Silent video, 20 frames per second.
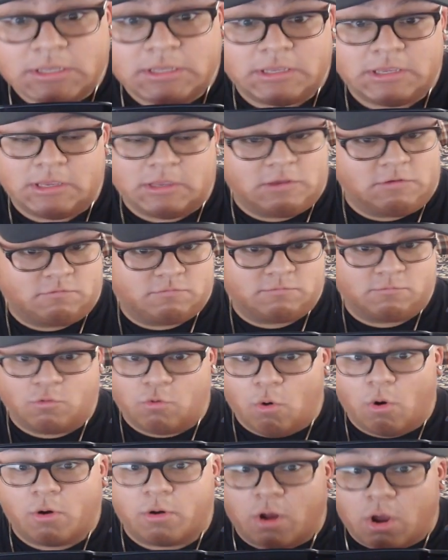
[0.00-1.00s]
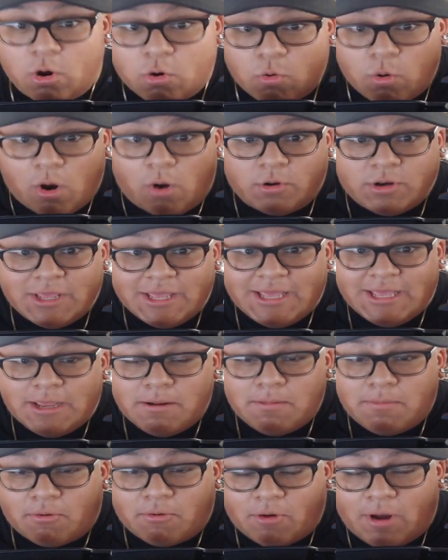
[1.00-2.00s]
is quote-unquote
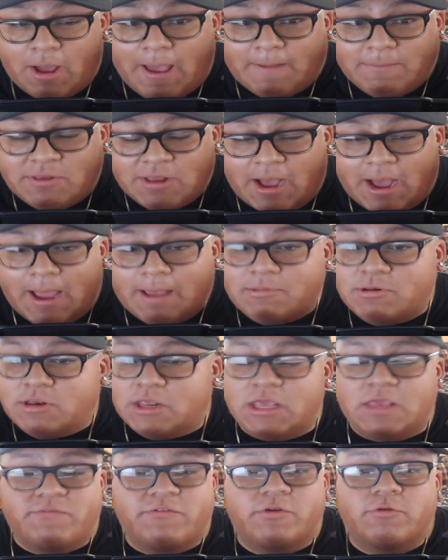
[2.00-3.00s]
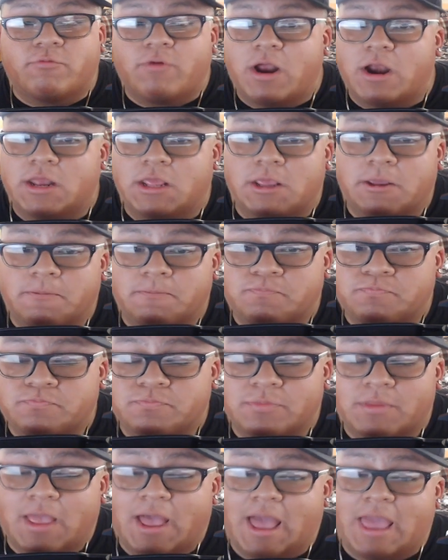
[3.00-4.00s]
primetime TV ready.
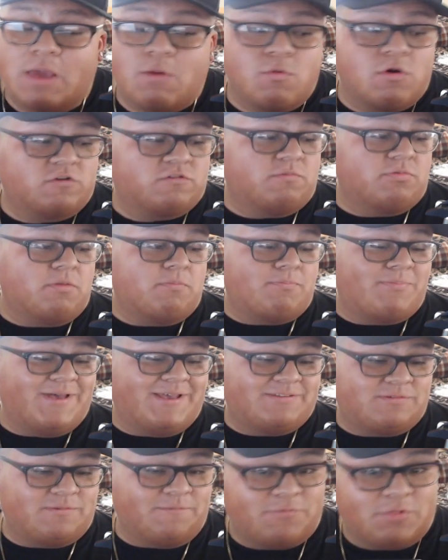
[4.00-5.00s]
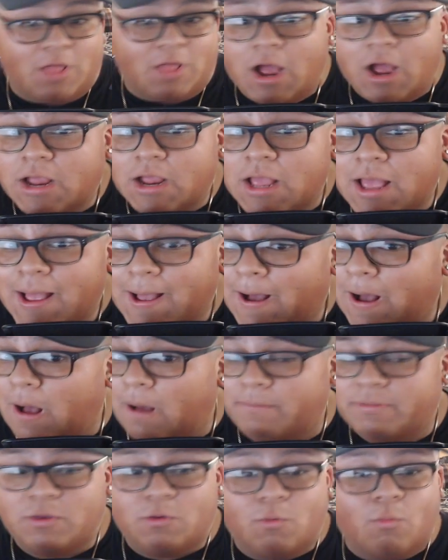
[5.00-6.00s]
I wish them the best of luck.
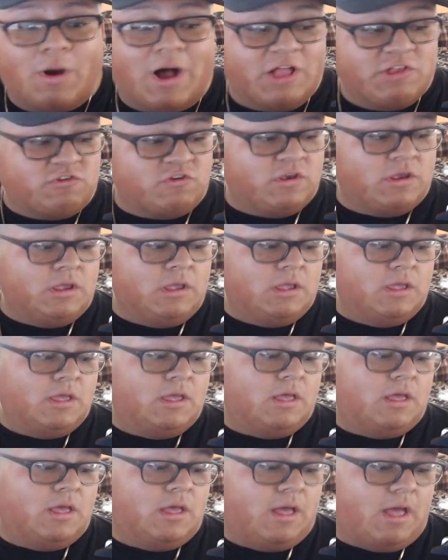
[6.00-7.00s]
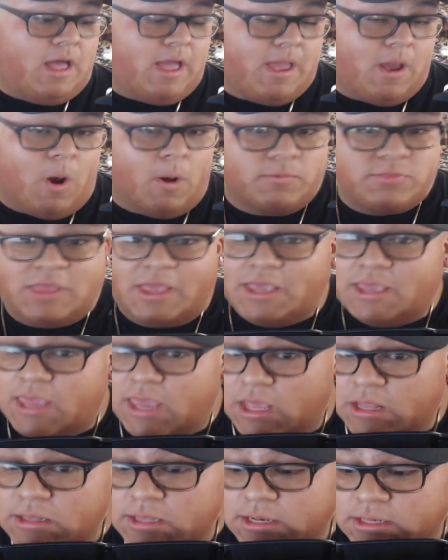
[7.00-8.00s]
I'll be watching. I hope they
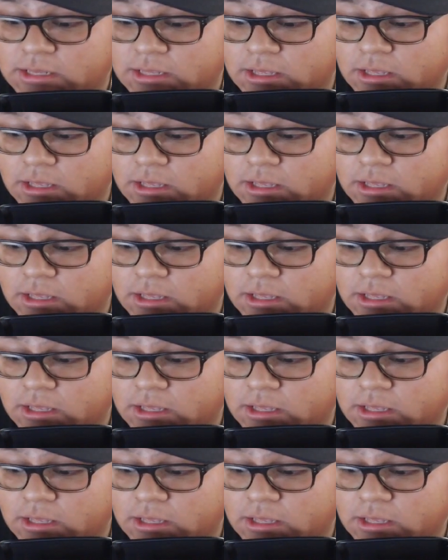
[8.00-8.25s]
kill it.